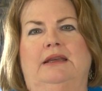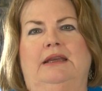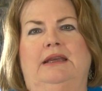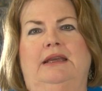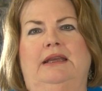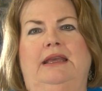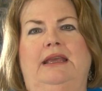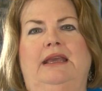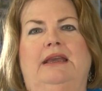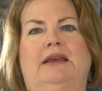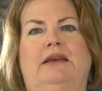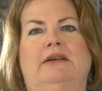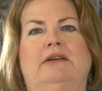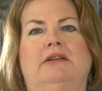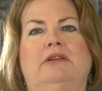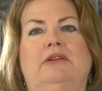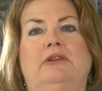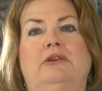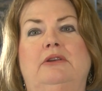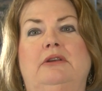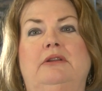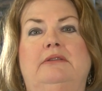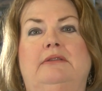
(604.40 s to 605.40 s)
He
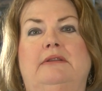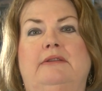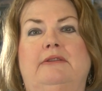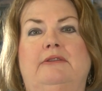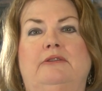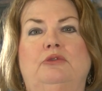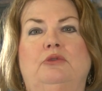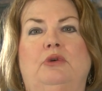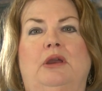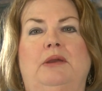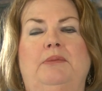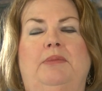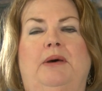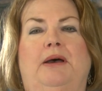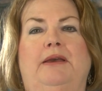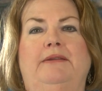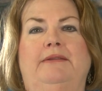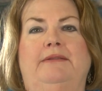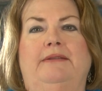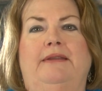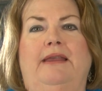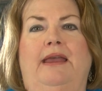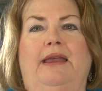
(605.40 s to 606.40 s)
concluded the story by
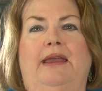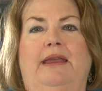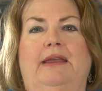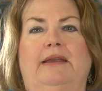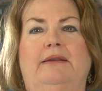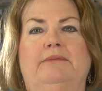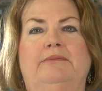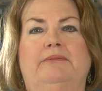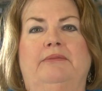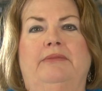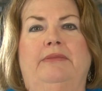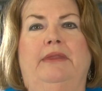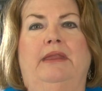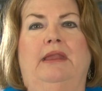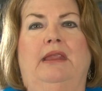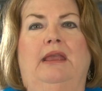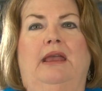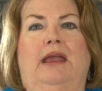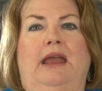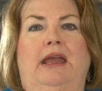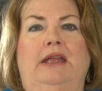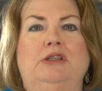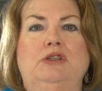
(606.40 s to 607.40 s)
saying,
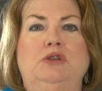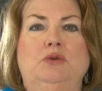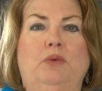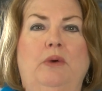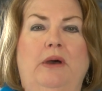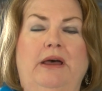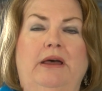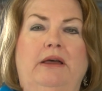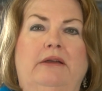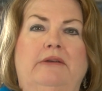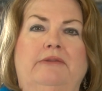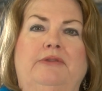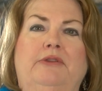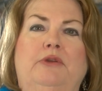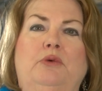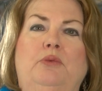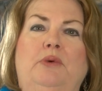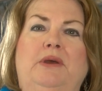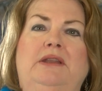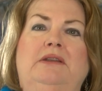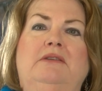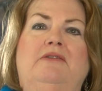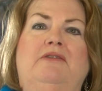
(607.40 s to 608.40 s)
"At 12, the
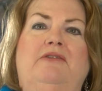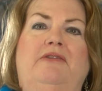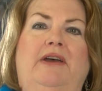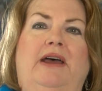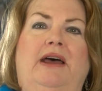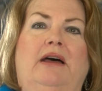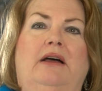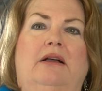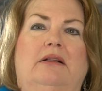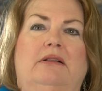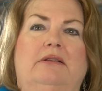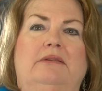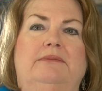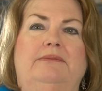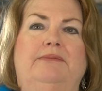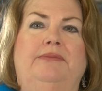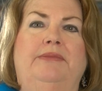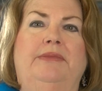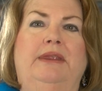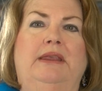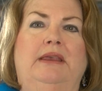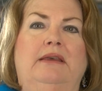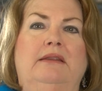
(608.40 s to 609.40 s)
wind fell.
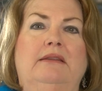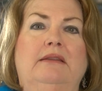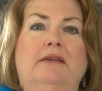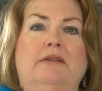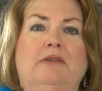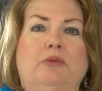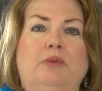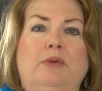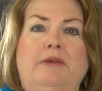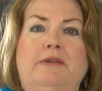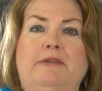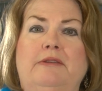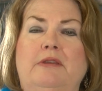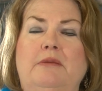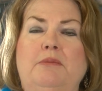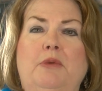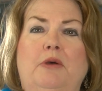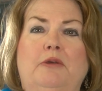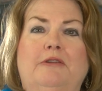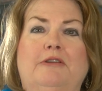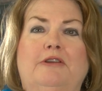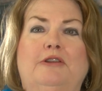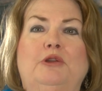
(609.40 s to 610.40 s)
This was the
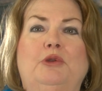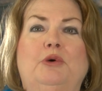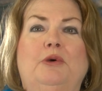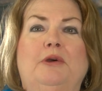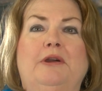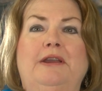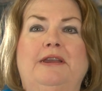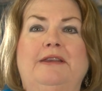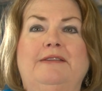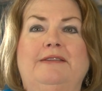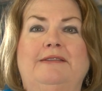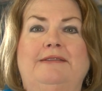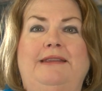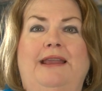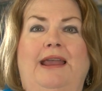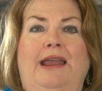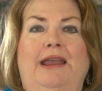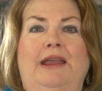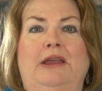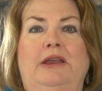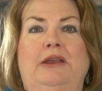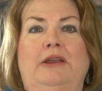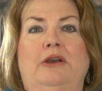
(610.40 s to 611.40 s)
most glorious
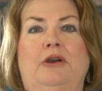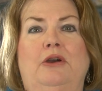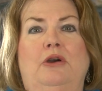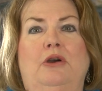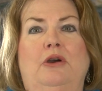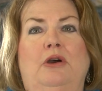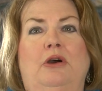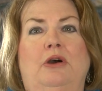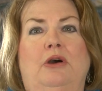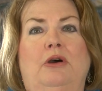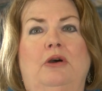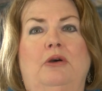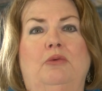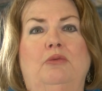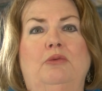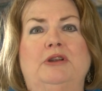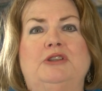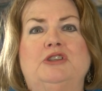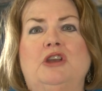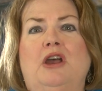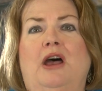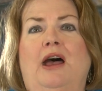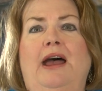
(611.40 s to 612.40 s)
day
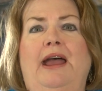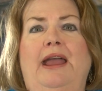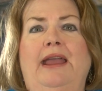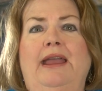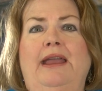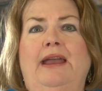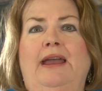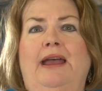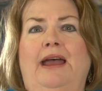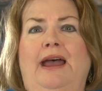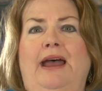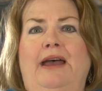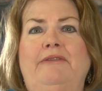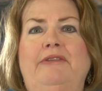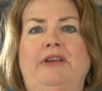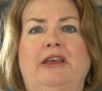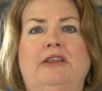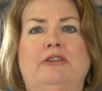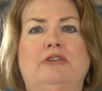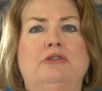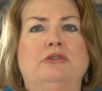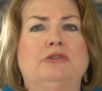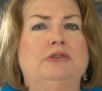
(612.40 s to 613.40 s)
which I have
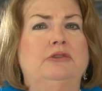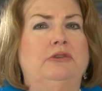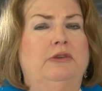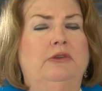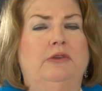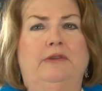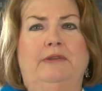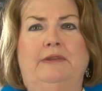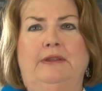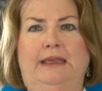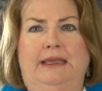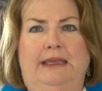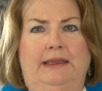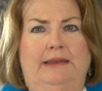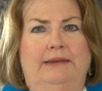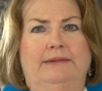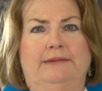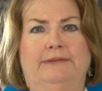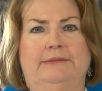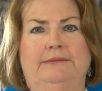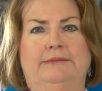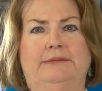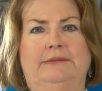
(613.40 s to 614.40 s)
hitherto seen."